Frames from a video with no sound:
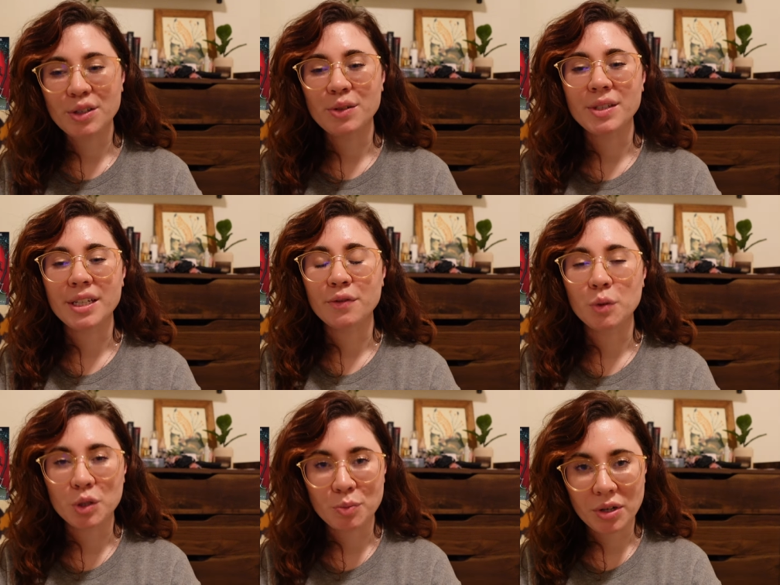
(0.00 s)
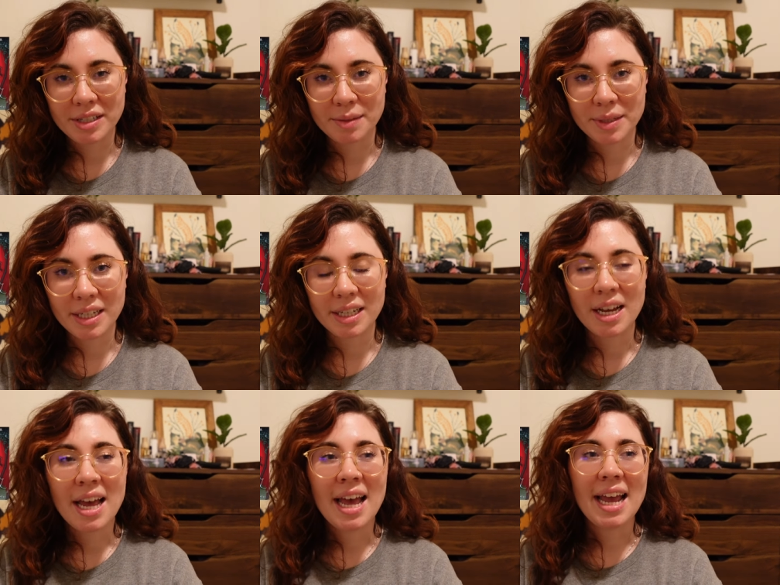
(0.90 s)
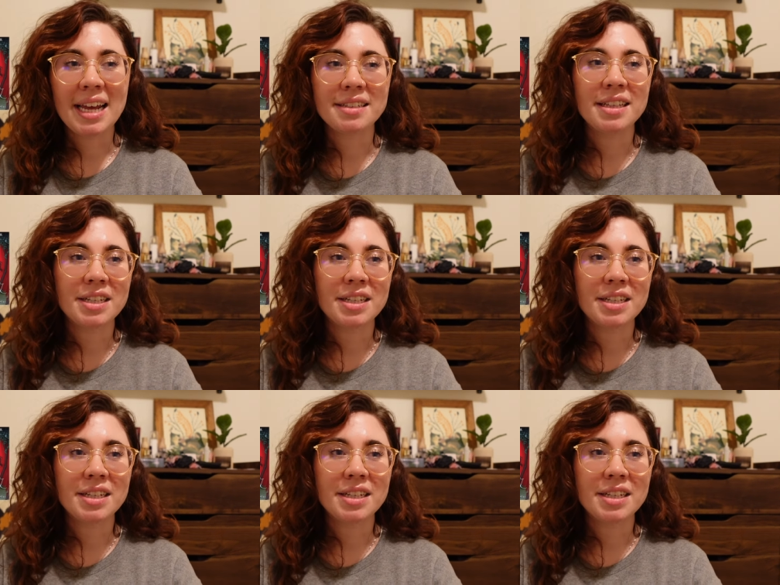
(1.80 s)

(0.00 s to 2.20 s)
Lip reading: So it's like forced proximity and they